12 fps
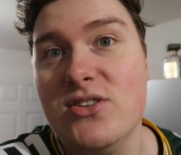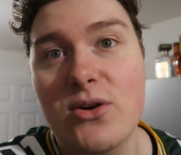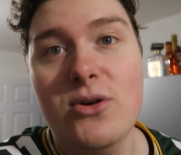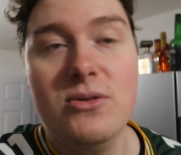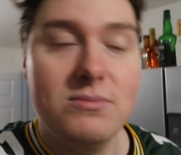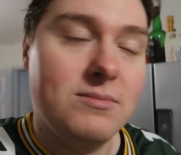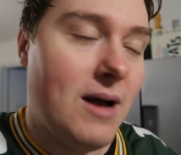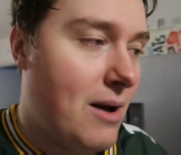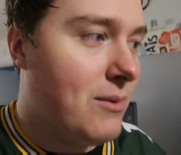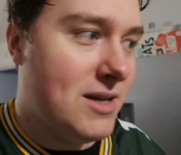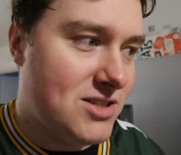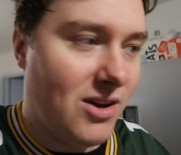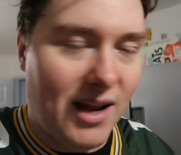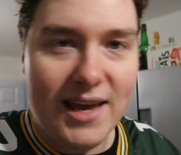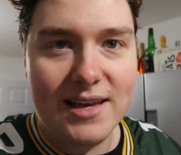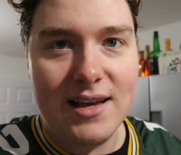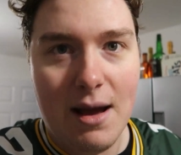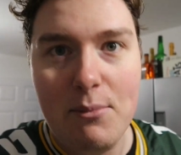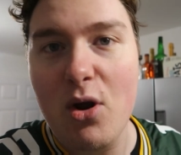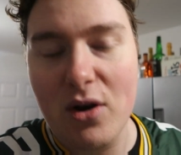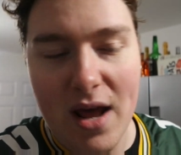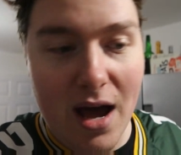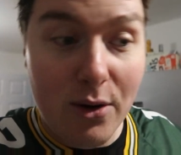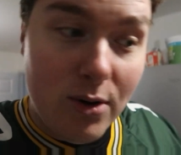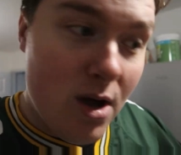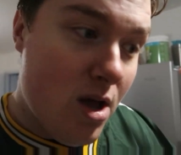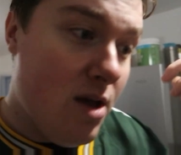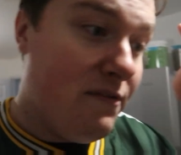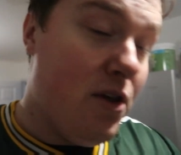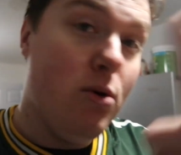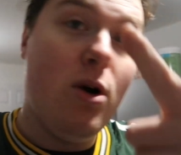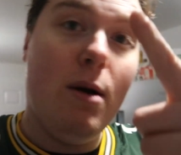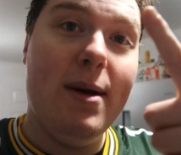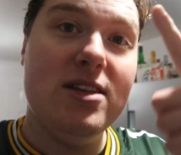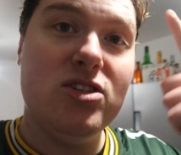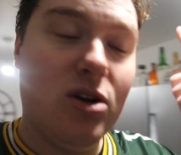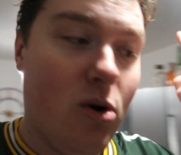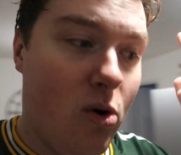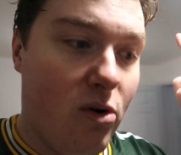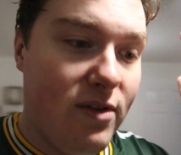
so it's not like I'm not now. A few comments to go